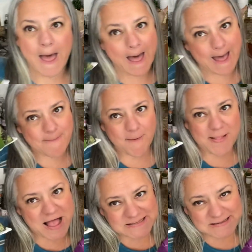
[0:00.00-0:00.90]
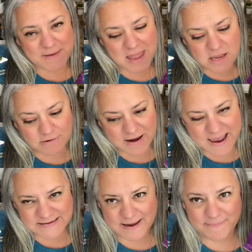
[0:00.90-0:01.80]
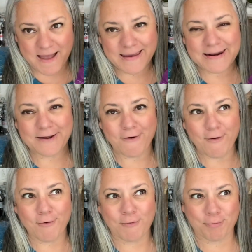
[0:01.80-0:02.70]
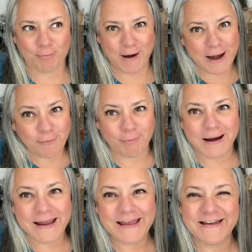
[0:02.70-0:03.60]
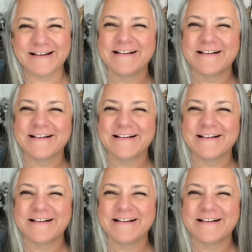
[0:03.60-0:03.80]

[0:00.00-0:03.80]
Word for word: Um, plus some onion rings. I'm not going to go cray cray.